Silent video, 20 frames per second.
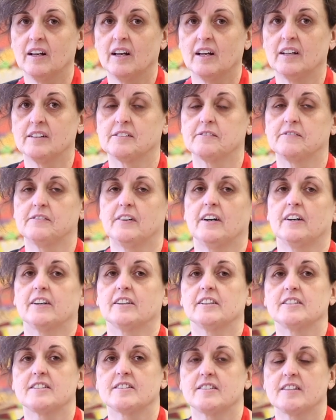as
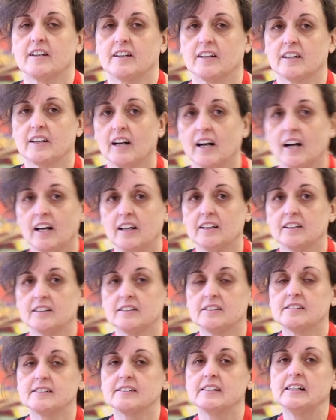far as their
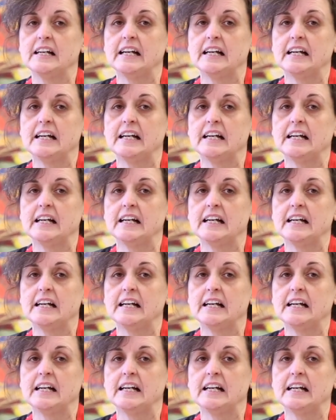colors